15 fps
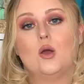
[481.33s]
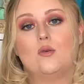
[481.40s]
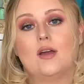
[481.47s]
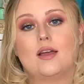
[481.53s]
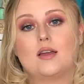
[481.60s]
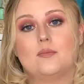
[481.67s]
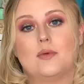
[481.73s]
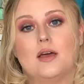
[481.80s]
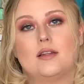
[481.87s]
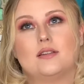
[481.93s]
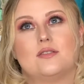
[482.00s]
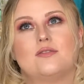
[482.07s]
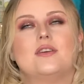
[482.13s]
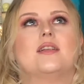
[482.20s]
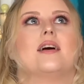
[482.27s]
recommend, I
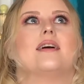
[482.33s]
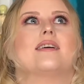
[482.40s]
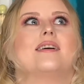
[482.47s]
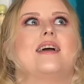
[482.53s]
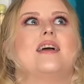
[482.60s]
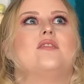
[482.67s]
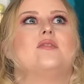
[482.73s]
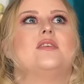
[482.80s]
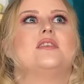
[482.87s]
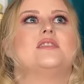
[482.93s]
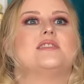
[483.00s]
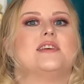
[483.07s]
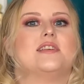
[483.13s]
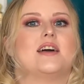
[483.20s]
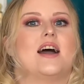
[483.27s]
feel like everybody's
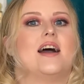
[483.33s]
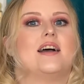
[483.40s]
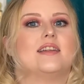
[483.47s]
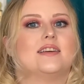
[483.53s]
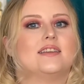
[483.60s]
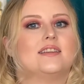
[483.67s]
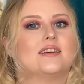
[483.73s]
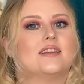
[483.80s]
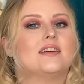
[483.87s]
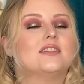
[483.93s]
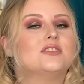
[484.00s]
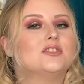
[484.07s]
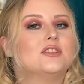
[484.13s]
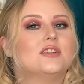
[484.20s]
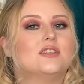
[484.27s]
either had it in the
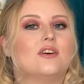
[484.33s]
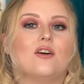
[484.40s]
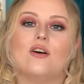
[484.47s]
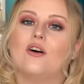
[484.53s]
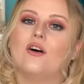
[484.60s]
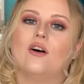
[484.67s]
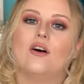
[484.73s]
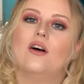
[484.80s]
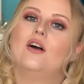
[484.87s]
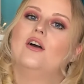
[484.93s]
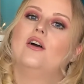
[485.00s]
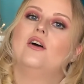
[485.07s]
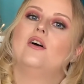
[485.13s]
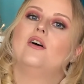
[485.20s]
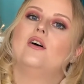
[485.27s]
collection or
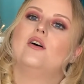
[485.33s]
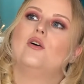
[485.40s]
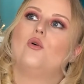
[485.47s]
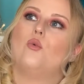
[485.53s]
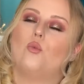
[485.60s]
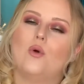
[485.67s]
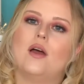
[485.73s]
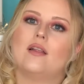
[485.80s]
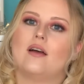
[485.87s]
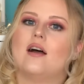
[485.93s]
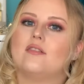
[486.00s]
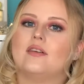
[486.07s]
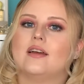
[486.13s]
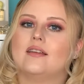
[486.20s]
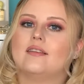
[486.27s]
will
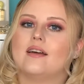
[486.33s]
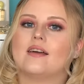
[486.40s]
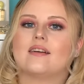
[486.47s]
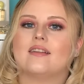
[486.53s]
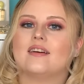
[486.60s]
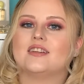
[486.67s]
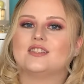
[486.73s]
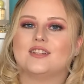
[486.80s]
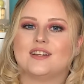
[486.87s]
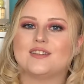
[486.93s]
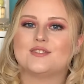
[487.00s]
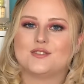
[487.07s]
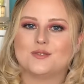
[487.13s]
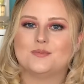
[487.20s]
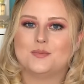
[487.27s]
have it in their collection at
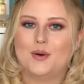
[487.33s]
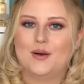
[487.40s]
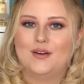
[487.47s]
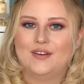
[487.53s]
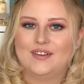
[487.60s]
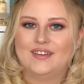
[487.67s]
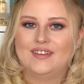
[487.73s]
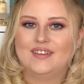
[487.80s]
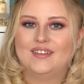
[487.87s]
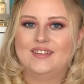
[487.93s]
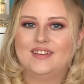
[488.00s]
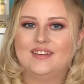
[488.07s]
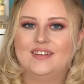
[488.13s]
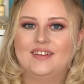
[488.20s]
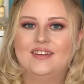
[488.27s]
some point.
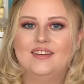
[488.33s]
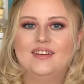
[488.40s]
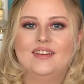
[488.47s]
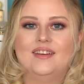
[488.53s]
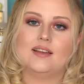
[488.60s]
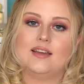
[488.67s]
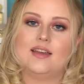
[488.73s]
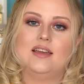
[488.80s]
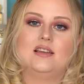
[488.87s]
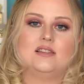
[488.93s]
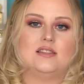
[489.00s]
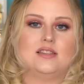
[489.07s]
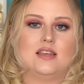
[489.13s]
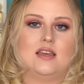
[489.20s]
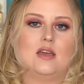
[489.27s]
It's
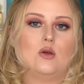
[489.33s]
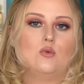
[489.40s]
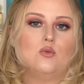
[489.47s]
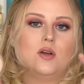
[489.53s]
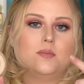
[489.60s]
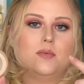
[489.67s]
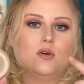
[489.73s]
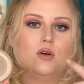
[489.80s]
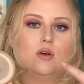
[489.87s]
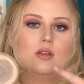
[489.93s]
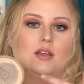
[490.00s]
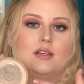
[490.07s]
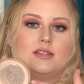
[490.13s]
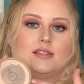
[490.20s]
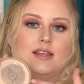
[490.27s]
the Rimmel
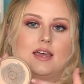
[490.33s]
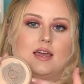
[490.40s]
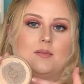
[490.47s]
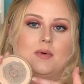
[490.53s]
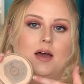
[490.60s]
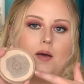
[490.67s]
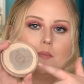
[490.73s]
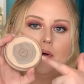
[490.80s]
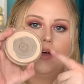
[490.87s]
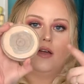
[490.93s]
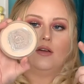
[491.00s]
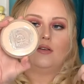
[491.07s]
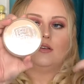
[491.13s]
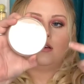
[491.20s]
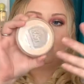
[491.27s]
Stay Matte
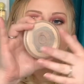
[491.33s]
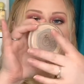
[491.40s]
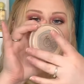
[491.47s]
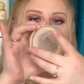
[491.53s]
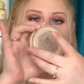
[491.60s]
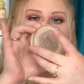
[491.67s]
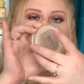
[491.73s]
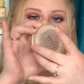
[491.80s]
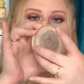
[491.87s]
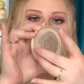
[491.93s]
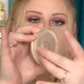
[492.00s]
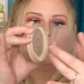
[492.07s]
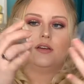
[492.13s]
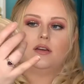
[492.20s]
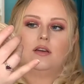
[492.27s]
Powder, pressed
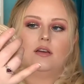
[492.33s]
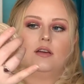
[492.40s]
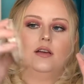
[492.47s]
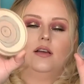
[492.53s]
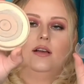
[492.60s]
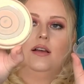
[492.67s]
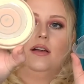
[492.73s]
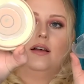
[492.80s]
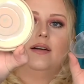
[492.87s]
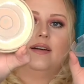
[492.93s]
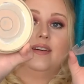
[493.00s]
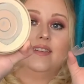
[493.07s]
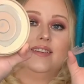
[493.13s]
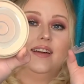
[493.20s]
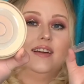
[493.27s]
powder,
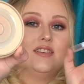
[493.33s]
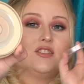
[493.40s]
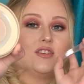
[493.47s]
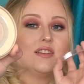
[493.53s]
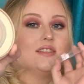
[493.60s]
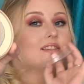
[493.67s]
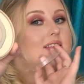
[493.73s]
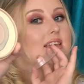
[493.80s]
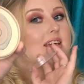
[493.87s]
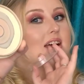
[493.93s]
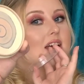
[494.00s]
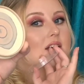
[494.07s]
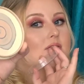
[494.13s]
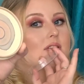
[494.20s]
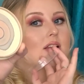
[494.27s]
and as you can see
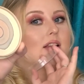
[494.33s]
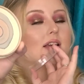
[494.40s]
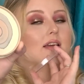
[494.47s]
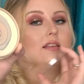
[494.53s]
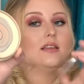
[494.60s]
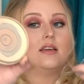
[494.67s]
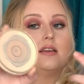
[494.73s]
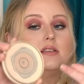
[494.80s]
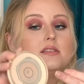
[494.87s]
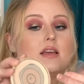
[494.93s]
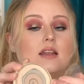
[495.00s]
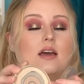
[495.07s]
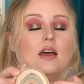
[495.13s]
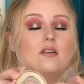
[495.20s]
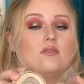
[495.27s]
I really like this, and
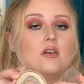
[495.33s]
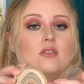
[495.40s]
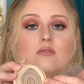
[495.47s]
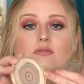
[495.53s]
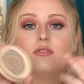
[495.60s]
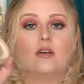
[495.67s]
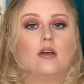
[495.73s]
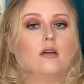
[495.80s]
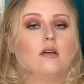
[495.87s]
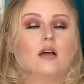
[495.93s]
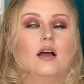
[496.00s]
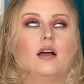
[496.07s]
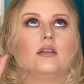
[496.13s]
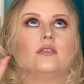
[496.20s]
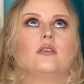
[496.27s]
I've gone through
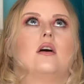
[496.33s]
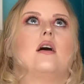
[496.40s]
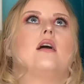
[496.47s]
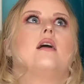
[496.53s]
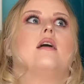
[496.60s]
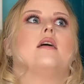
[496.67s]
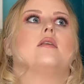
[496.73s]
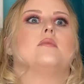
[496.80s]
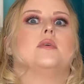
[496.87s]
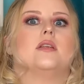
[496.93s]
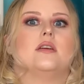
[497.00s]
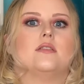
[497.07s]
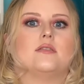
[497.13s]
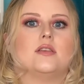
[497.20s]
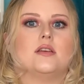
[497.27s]
I don't know how
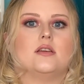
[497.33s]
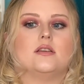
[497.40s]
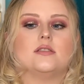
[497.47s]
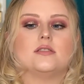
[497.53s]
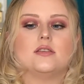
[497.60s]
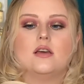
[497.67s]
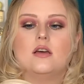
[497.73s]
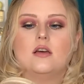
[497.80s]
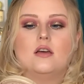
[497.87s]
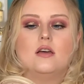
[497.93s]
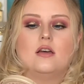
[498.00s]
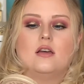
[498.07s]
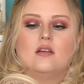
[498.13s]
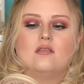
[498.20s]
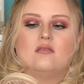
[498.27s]
many of these,
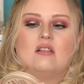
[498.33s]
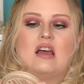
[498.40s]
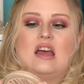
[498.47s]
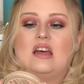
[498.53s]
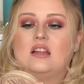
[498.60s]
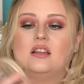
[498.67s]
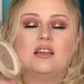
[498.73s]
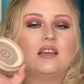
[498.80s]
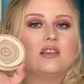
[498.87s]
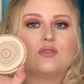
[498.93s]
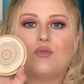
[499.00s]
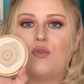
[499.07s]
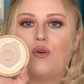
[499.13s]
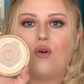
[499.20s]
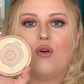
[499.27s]
at least
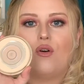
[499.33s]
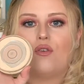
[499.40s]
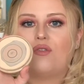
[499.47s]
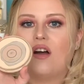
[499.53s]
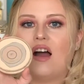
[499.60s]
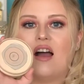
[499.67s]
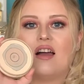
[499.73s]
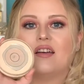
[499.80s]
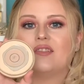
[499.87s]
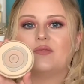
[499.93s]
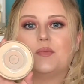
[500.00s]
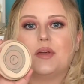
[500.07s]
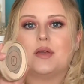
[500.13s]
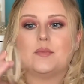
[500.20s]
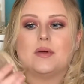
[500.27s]
4 or 5
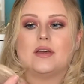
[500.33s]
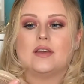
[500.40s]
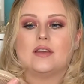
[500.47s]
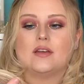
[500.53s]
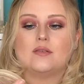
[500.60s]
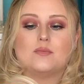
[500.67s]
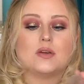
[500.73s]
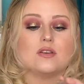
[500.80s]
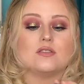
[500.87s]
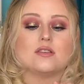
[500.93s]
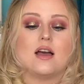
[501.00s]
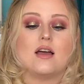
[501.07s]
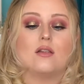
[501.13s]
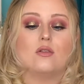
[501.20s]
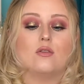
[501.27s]
maybe, because
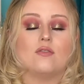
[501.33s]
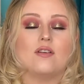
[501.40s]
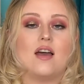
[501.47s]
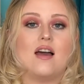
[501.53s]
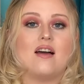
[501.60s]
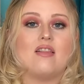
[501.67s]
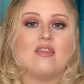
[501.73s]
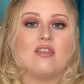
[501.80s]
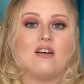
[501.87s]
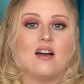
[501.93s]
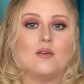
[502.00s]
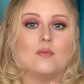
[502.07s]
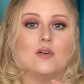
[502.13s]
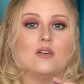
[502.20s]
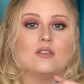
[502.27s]
I love it
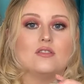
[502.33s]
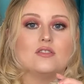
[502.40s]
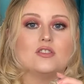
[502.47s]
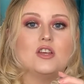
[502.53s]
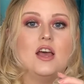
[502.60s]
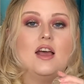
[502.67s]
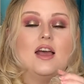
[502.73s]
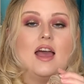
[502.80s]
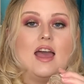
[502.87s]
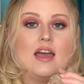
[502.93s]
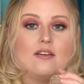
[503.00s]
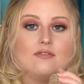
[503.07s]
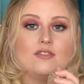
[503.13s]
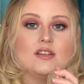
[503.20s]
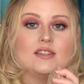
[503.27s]
that much.
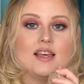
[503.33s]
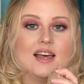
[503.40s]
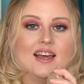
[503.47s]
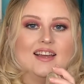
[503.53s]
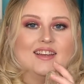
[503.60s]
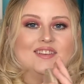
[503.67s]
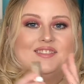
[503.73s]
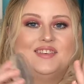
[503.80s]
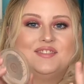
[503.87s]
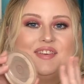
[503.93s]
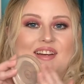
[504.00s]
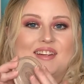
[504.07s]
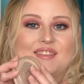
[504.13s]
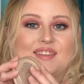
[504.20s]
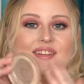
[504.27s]
Every time I
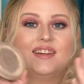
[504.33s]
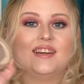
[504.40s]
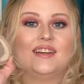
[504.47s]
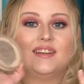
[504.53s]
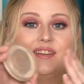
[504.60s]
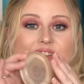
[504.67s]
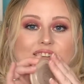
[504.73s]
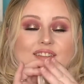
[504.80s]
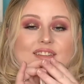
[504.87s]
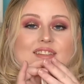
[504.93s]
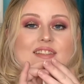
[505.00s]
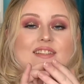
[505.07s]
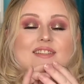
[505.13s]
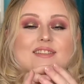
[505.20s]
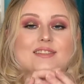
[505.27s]
buy one I use
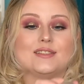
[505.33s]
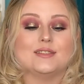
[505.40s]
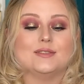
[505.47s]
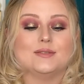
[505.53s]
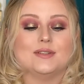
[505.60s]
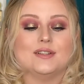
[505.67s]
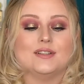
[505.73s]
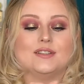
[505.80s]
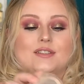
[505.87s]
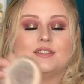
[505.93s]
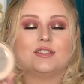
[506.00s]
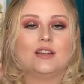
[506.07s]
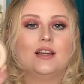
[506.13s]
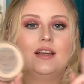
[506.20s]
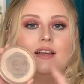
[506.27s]
it so much.
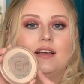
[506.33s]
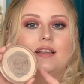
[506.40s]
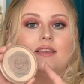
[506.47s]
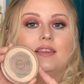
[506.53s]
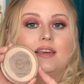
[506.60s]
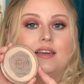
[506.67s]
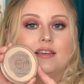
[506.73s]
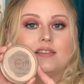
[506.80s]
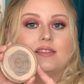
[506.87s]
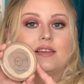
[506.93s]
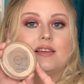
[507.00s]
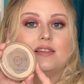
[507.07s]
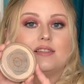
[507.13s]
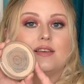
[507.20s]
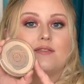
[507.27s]
This
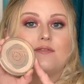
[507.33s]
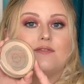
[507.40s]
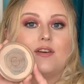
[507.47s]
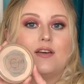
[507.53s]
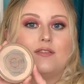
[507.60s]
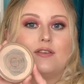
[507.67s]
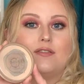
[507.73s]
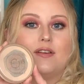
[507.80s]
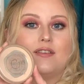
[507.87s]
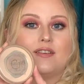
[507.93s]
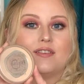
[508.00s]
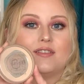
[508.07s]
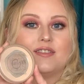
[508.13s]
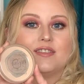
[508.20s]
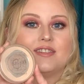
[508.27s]
is very
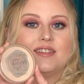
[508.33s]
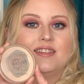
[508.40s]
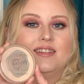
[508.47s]
good